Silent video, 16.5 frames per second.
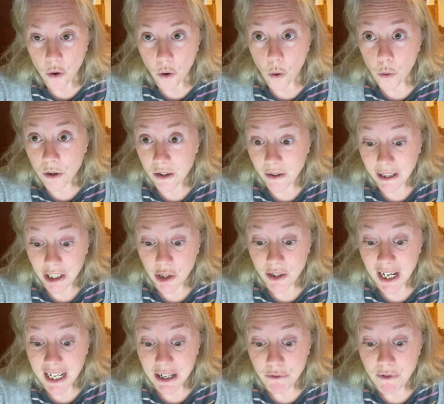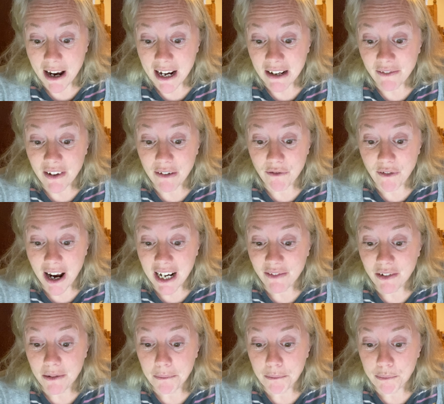Also include any
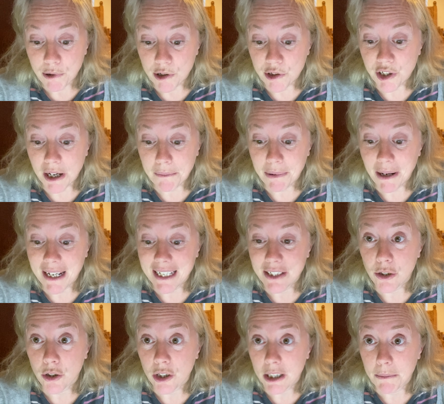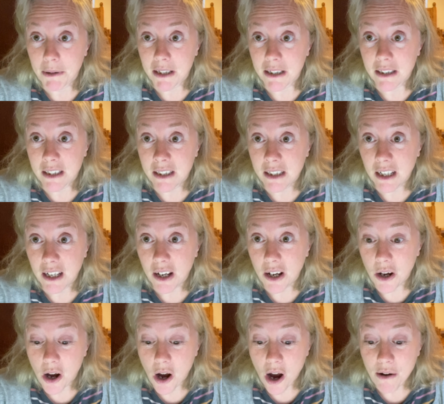relevant project planning documents.
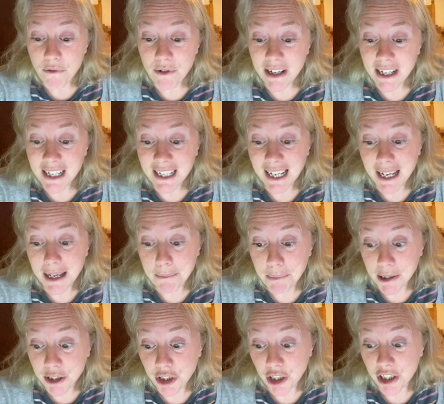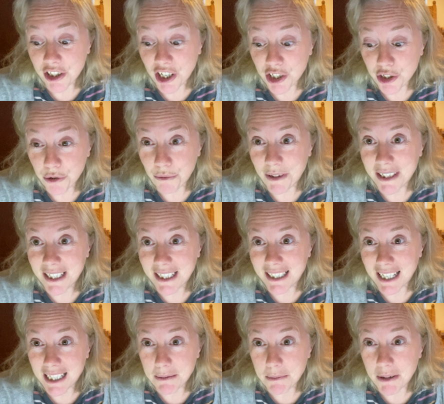I've written in here budget, schedule, risk
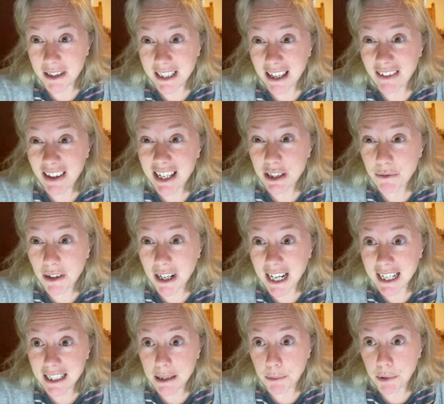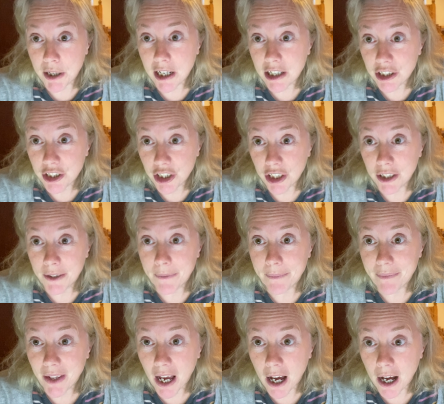assessments. Now that's relating to production,
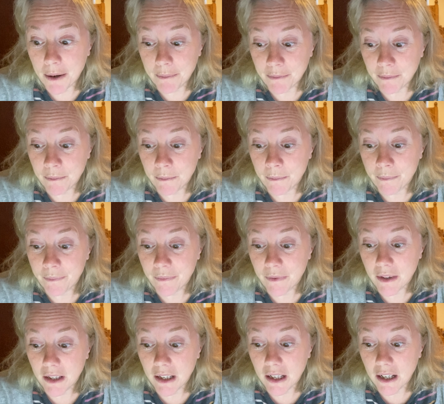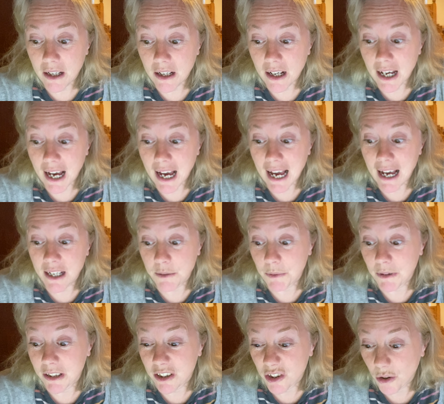as
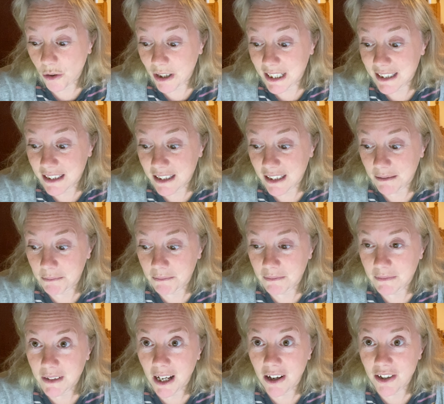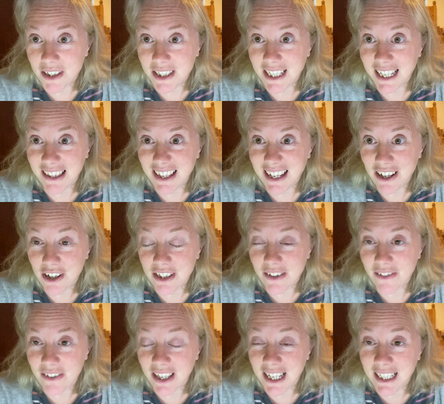well as shot lists and casting and that kinds
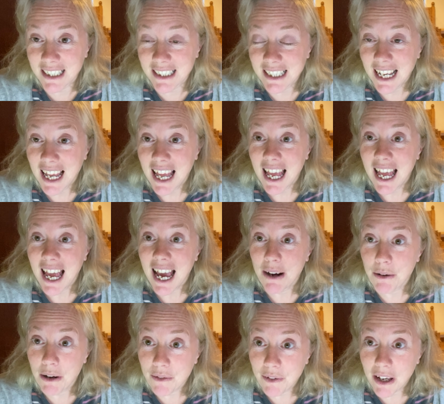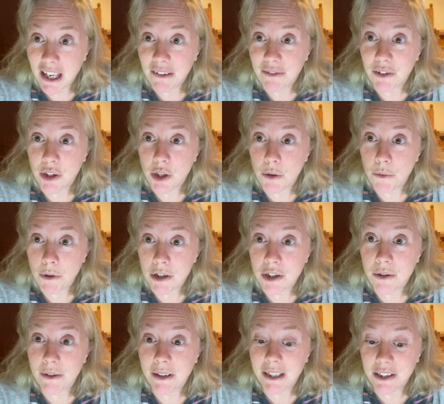of things. However, if you are
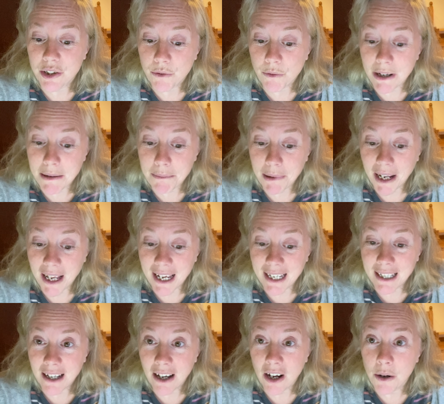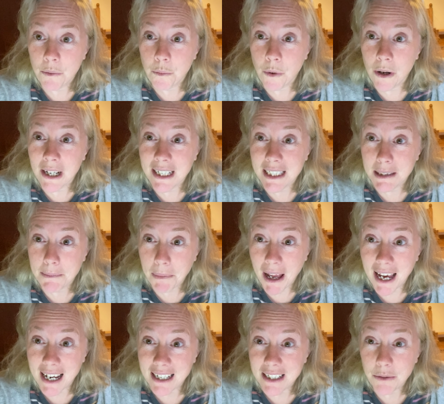doing a screenplay, I will
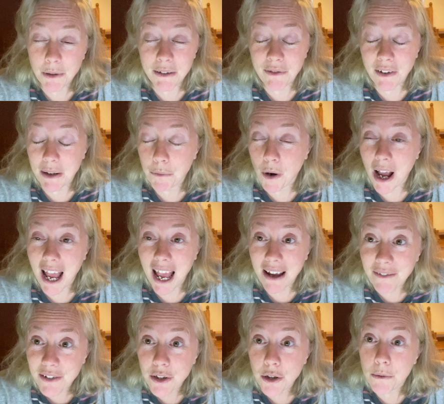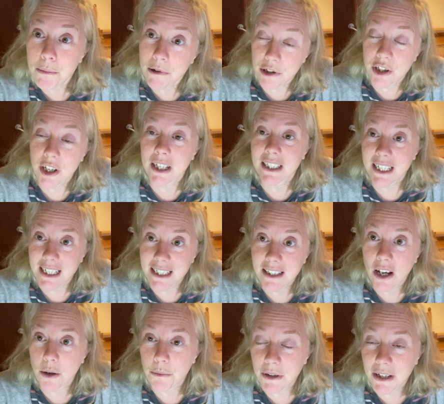expect, in fact, whatever your project is,
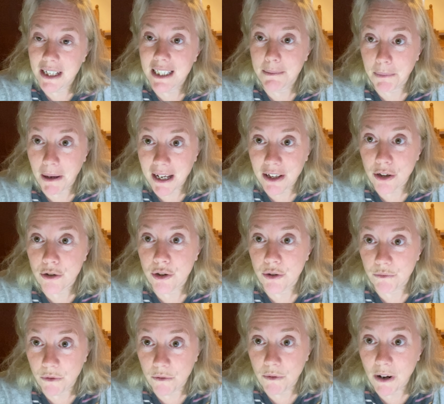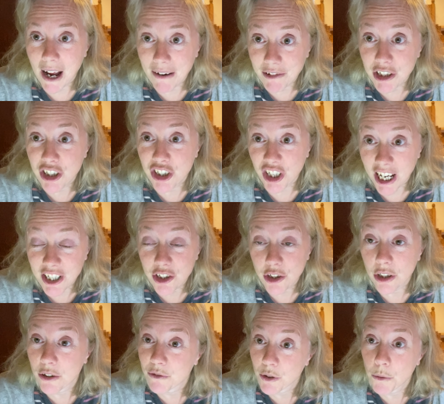I would expect you to have a
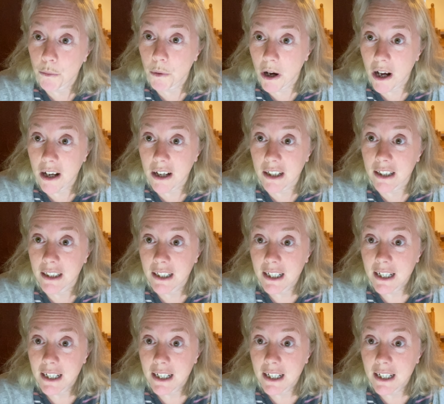schedule of your work.